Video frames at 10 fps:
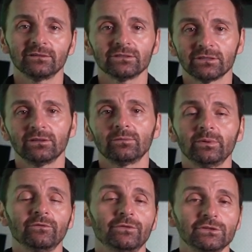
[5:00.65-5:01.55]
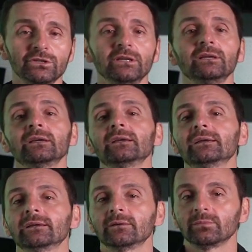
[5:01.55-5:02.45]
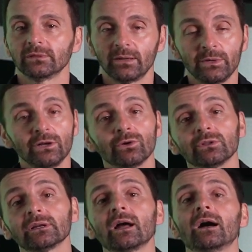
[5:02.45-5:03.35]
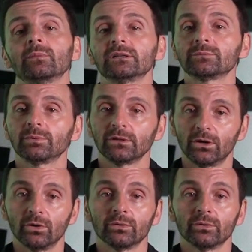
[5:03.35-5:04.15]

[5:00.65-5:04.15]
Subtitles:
looks a little bit fishy, let me know in the comments below.